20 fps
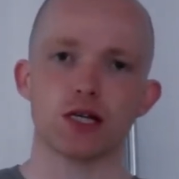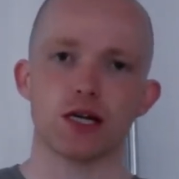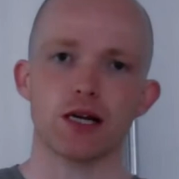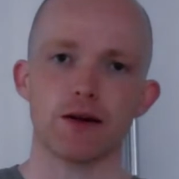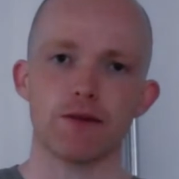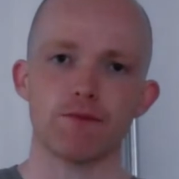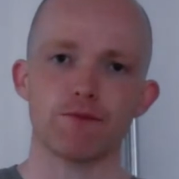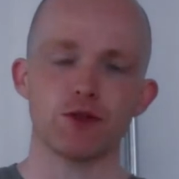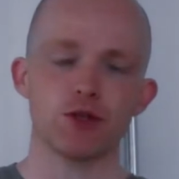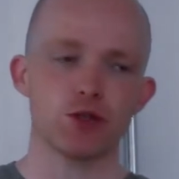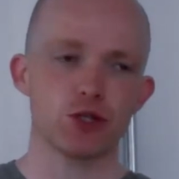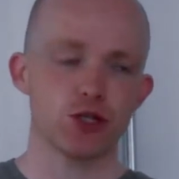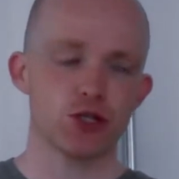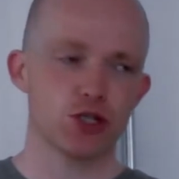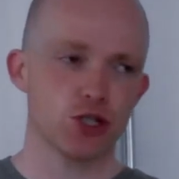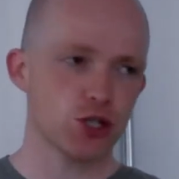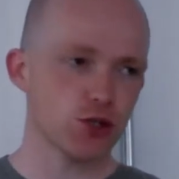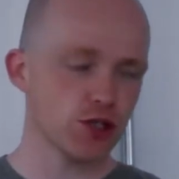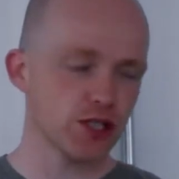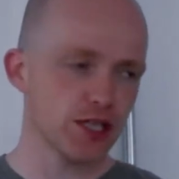If you
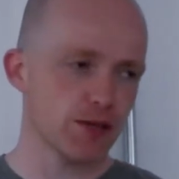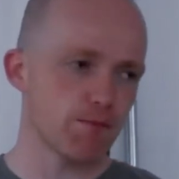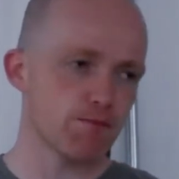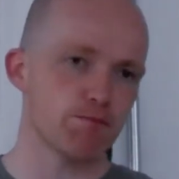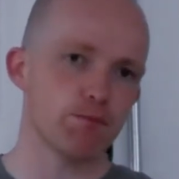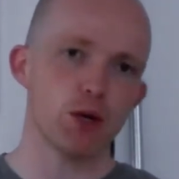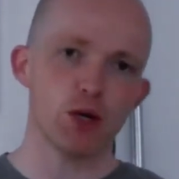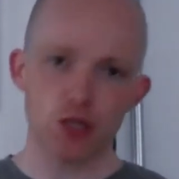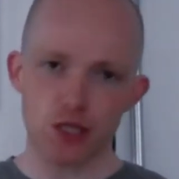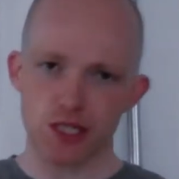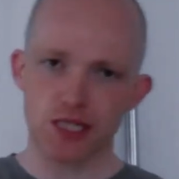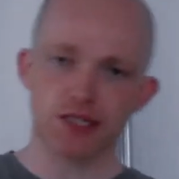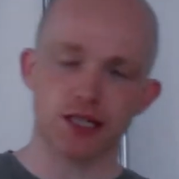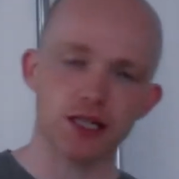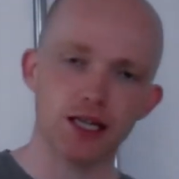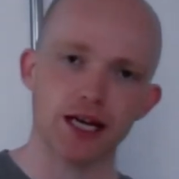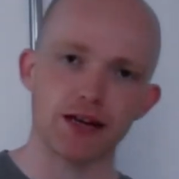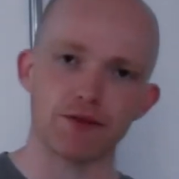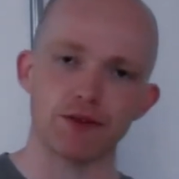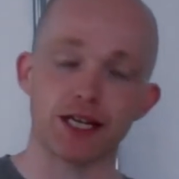suddenly burst into
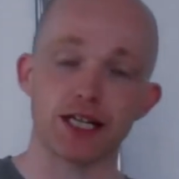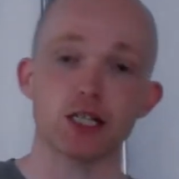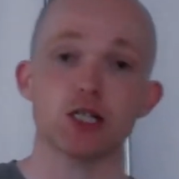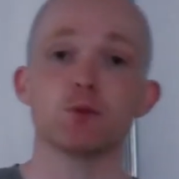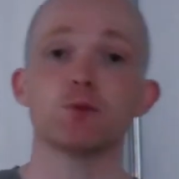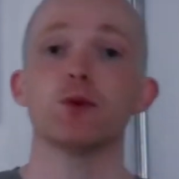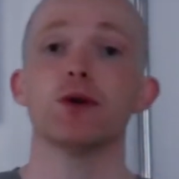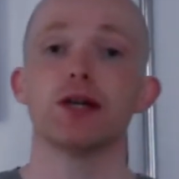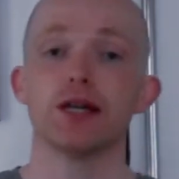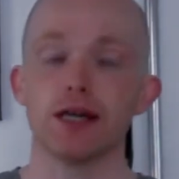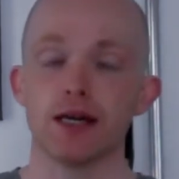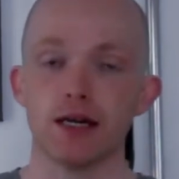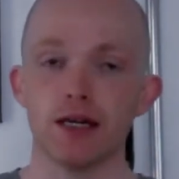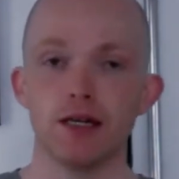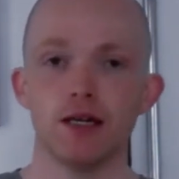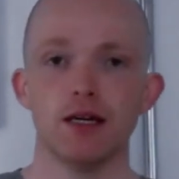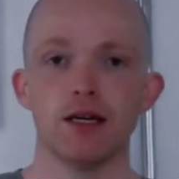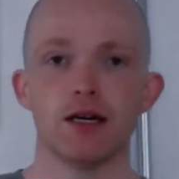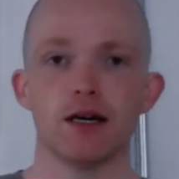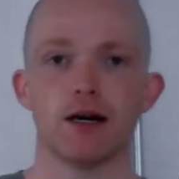life like a sprinter,
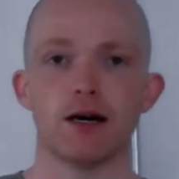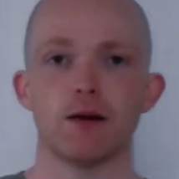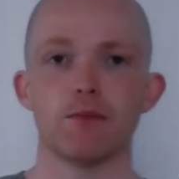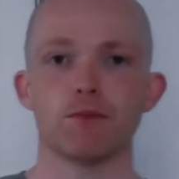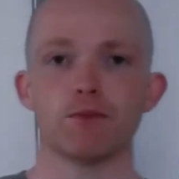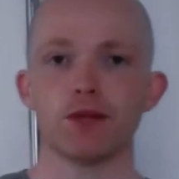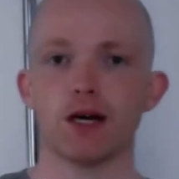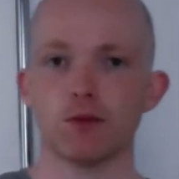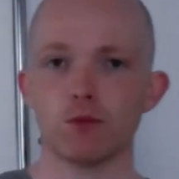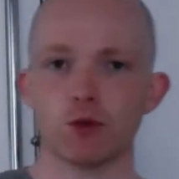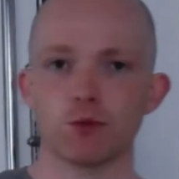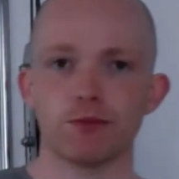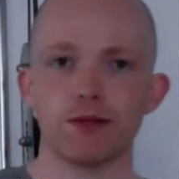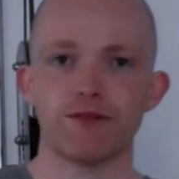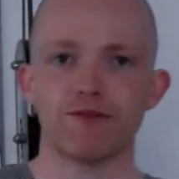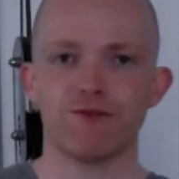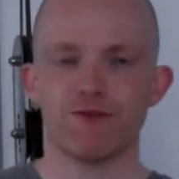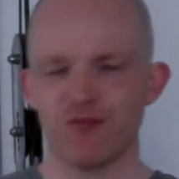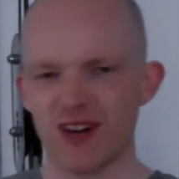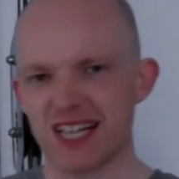that would be
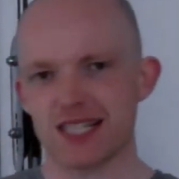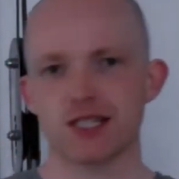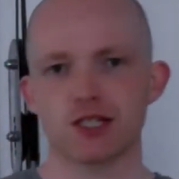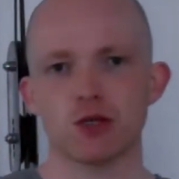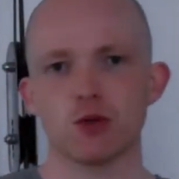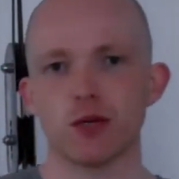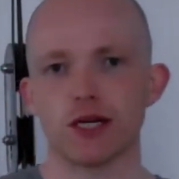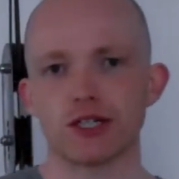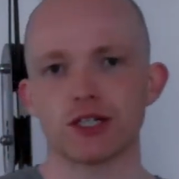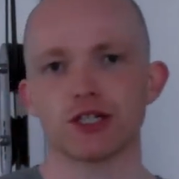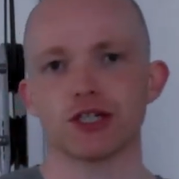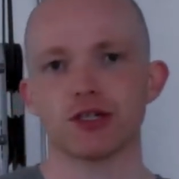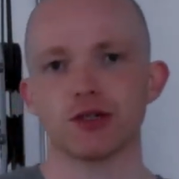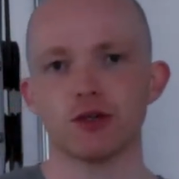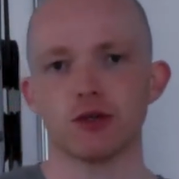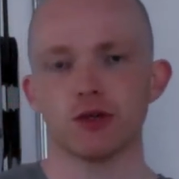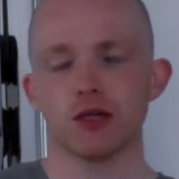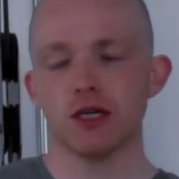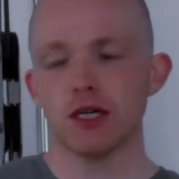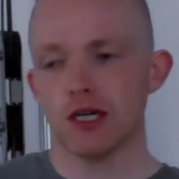fast twitch, you
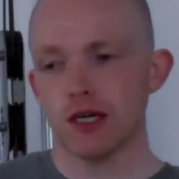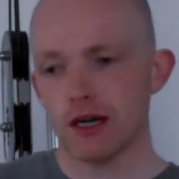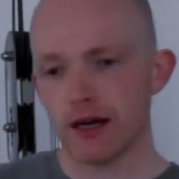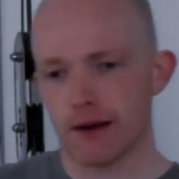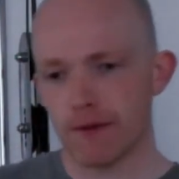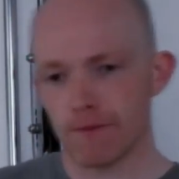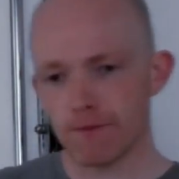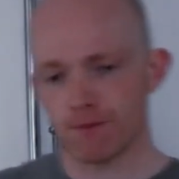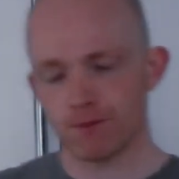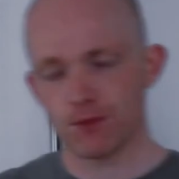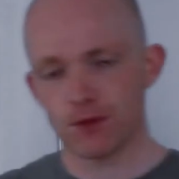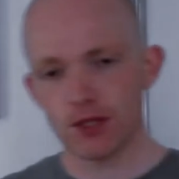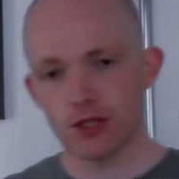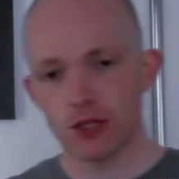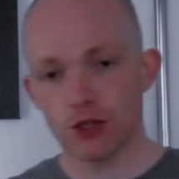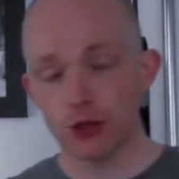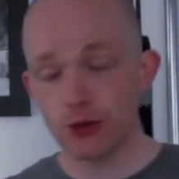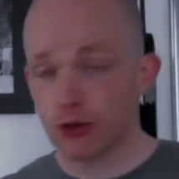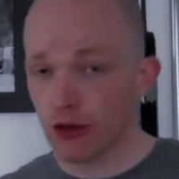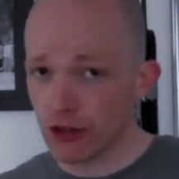know.
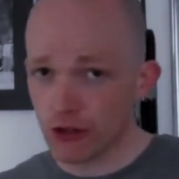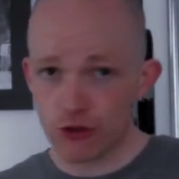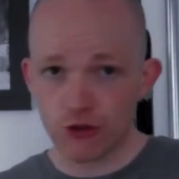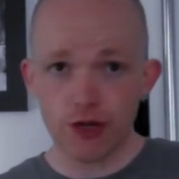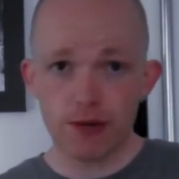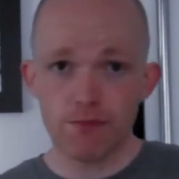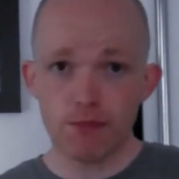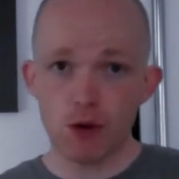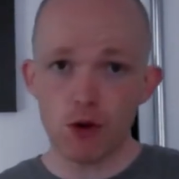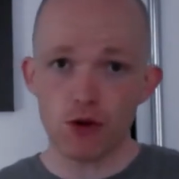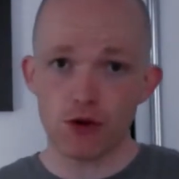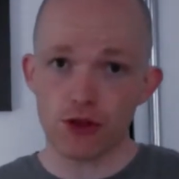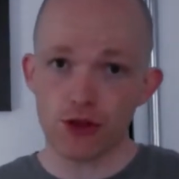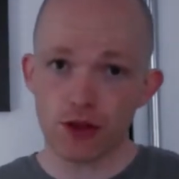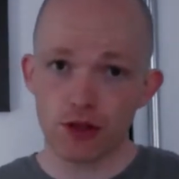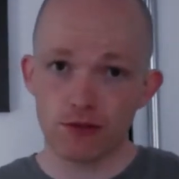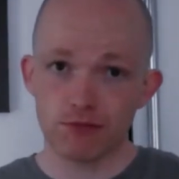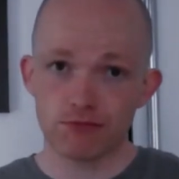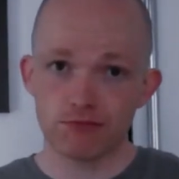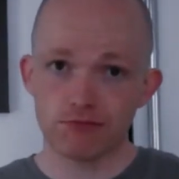You got to train
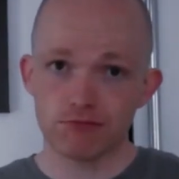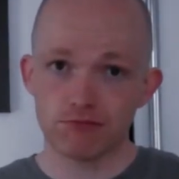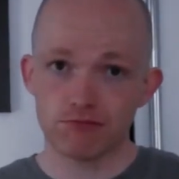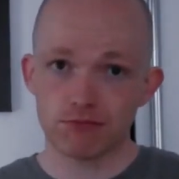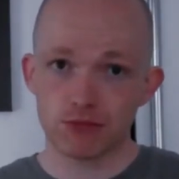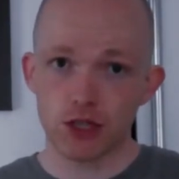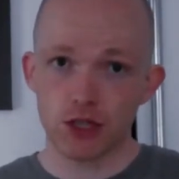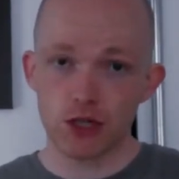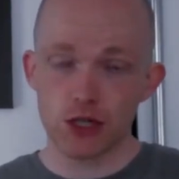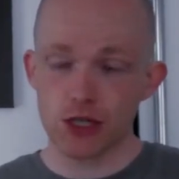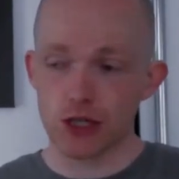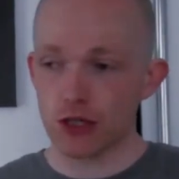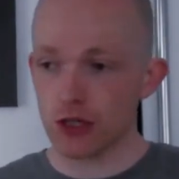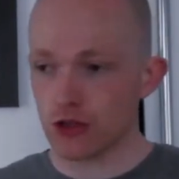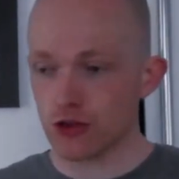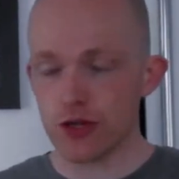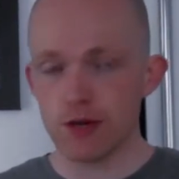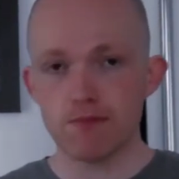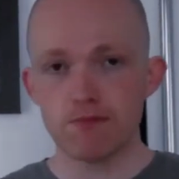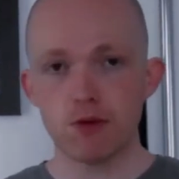both. Girls, you got
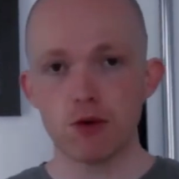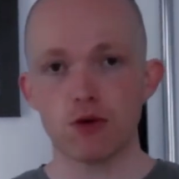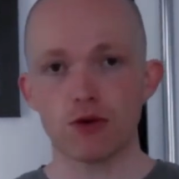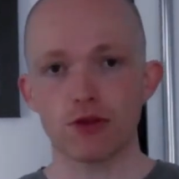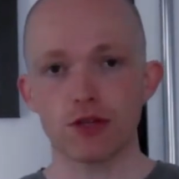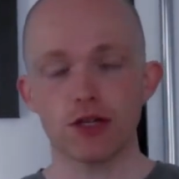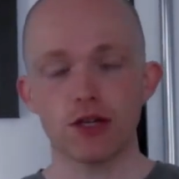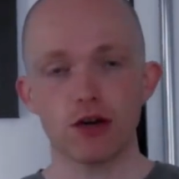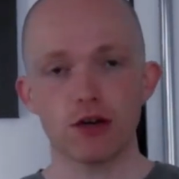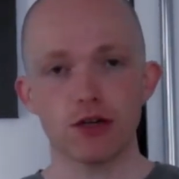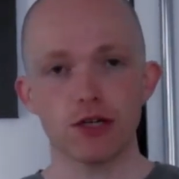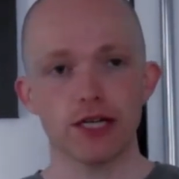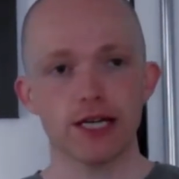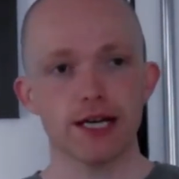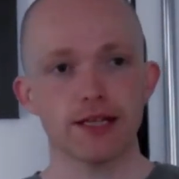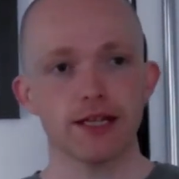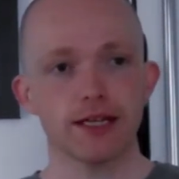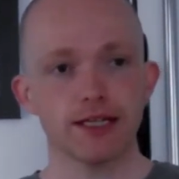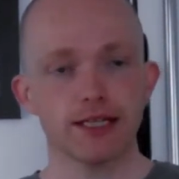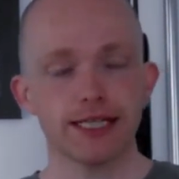to train both. You're not going to
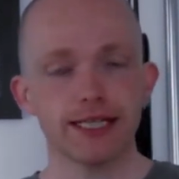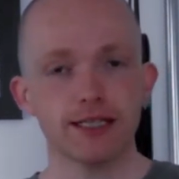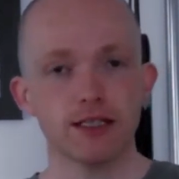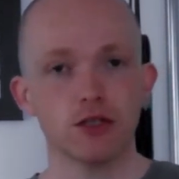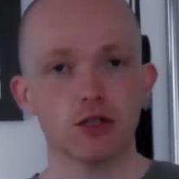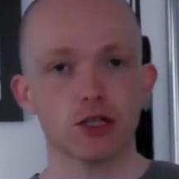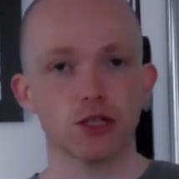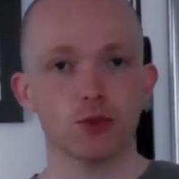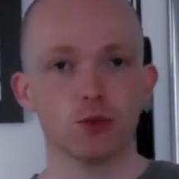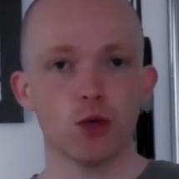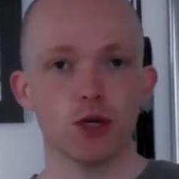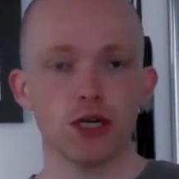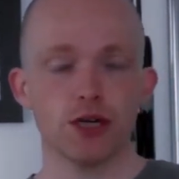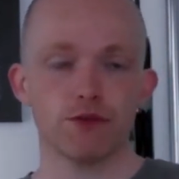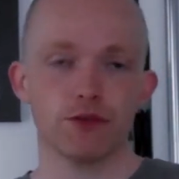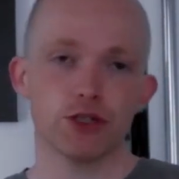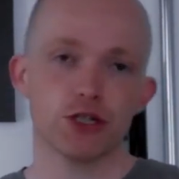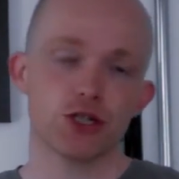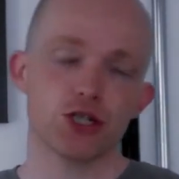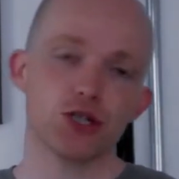get that lean look you want
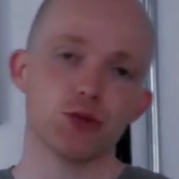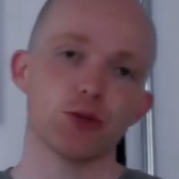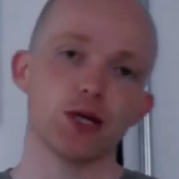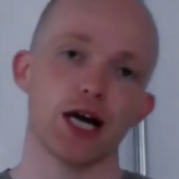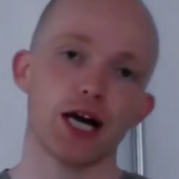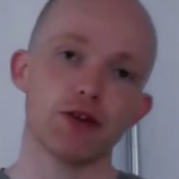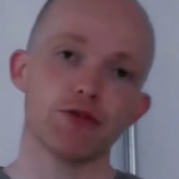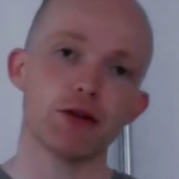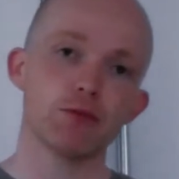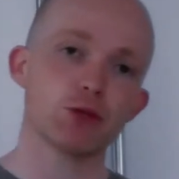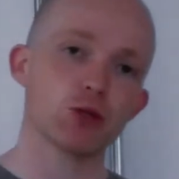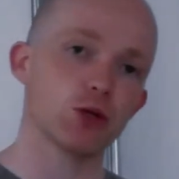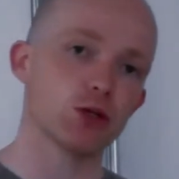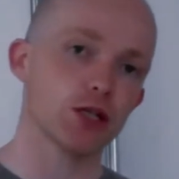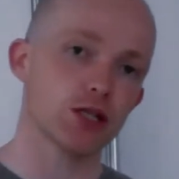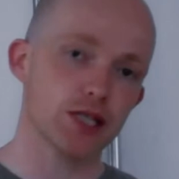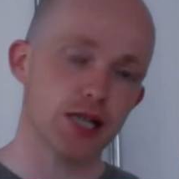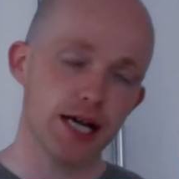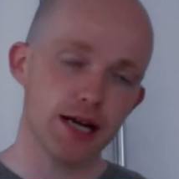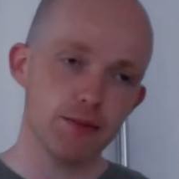if you're just doing high reps all
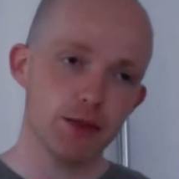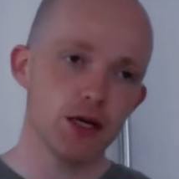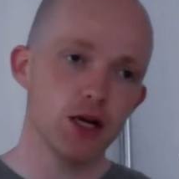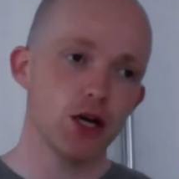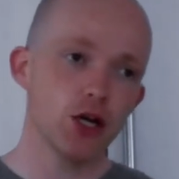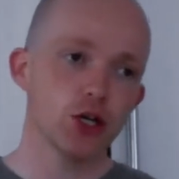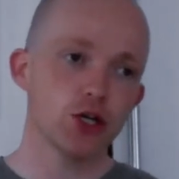the time.